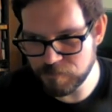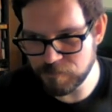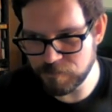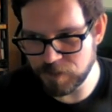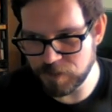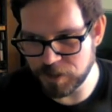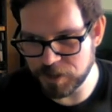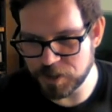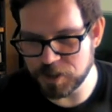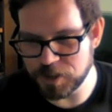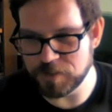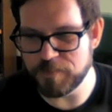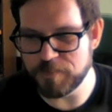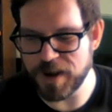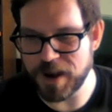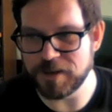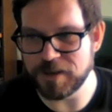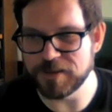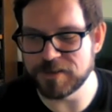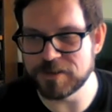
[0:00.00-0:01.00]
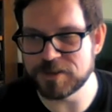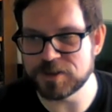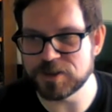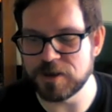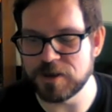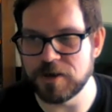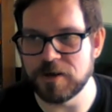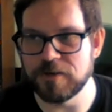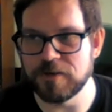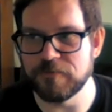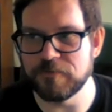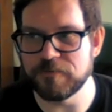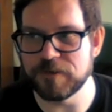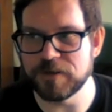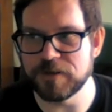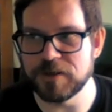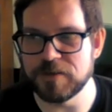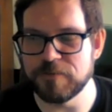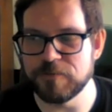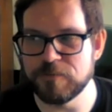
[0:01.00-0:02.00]
a good balance of
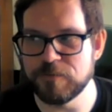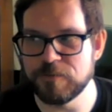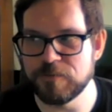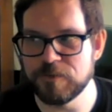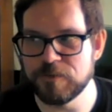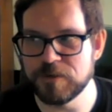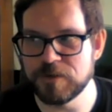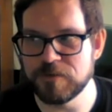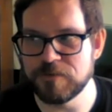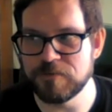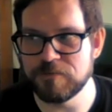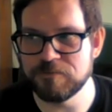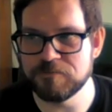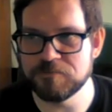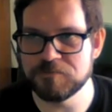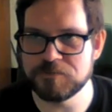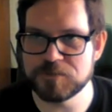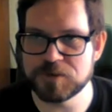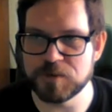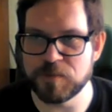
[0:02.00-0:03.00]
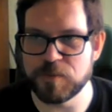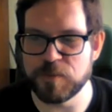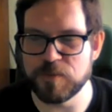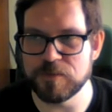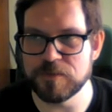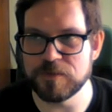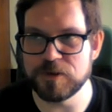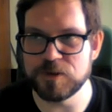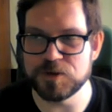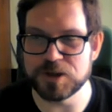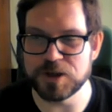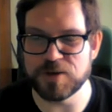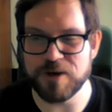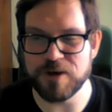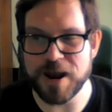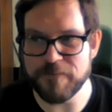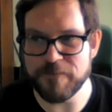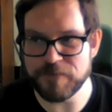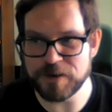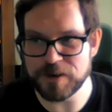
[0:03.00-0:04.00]
it, so using
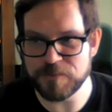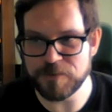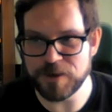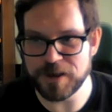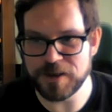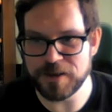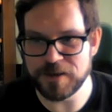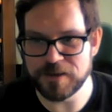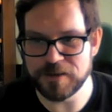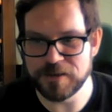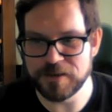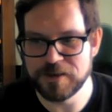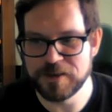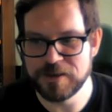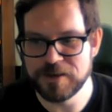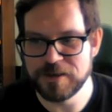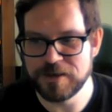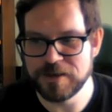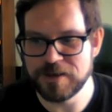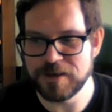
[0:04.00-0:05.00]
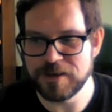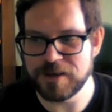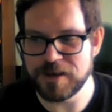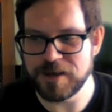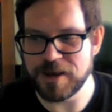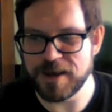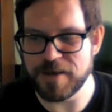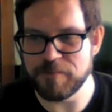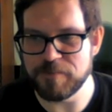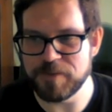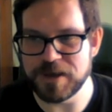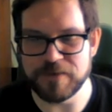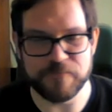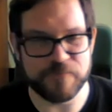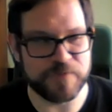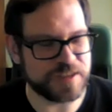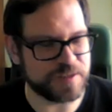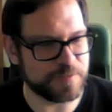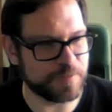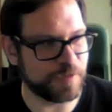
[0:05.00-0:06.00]
gravity well,
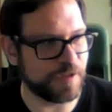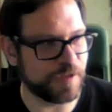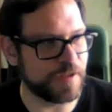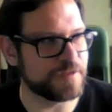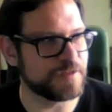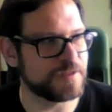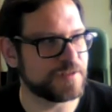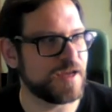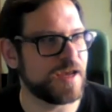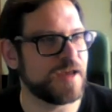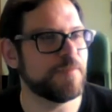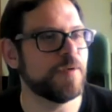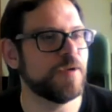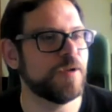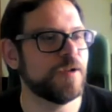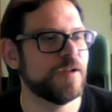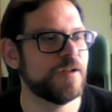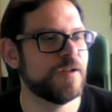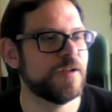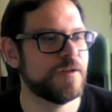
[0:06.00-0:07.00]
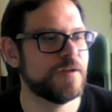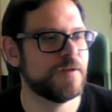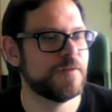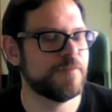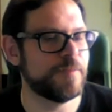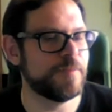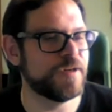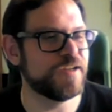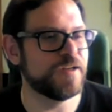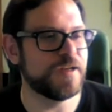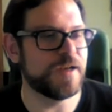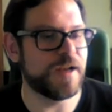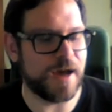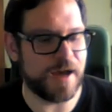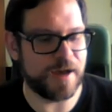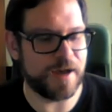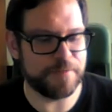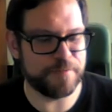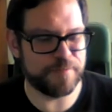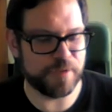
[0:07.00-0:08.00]
being visible on the table, but
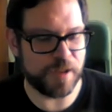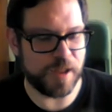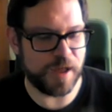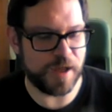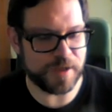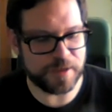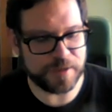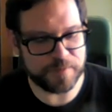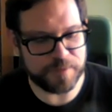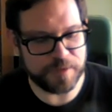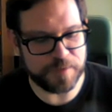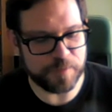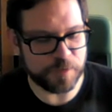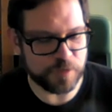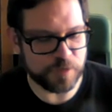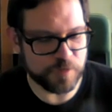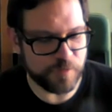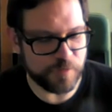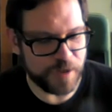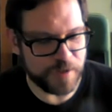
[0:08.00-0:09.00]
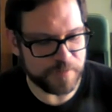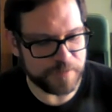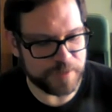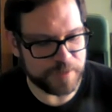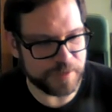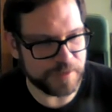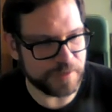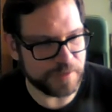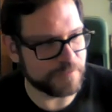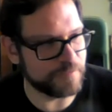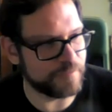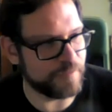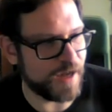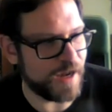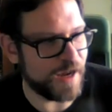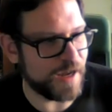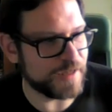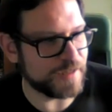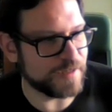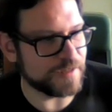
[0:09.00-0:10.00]
not blocking people who might be
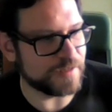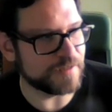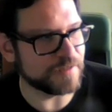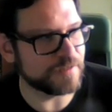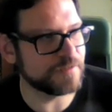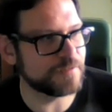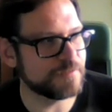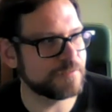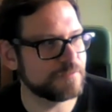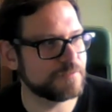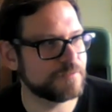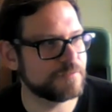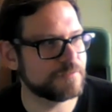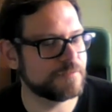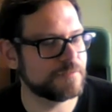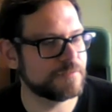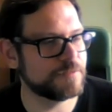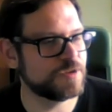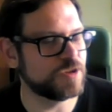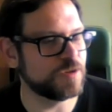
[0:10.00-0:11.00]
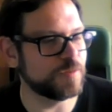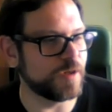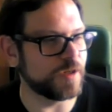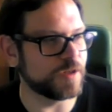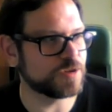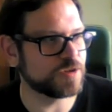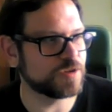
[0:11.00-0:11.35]
behind it too much.